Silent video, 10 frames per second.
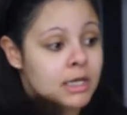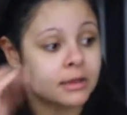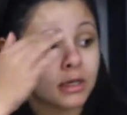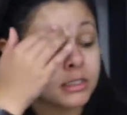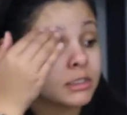I
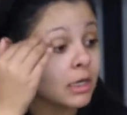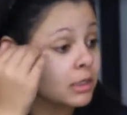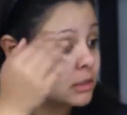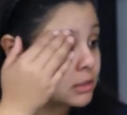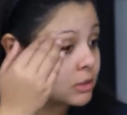think it
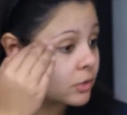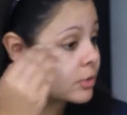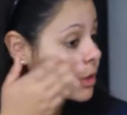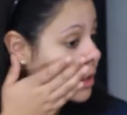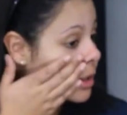does
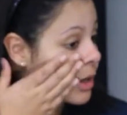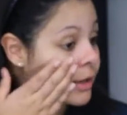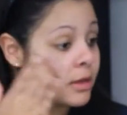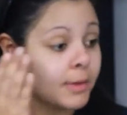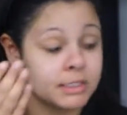really, I
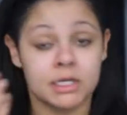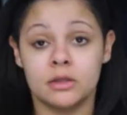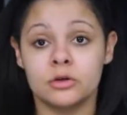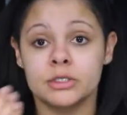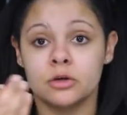think my skin
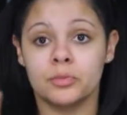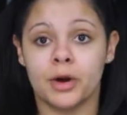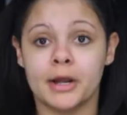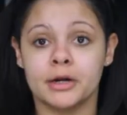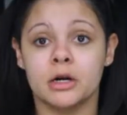looks a little
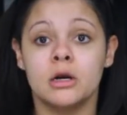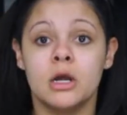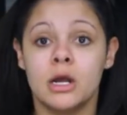brighter.